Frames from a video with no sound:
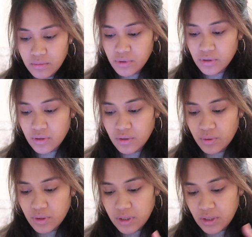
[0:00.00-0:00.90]
I'm just gonna
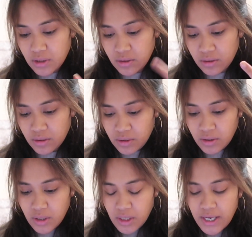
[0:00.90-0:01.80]
quickly
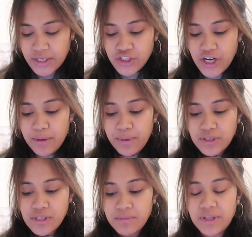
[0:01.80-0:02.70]
chat
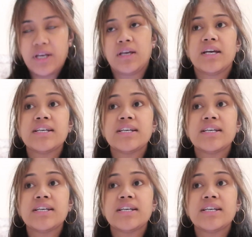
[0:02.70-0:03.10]
about something.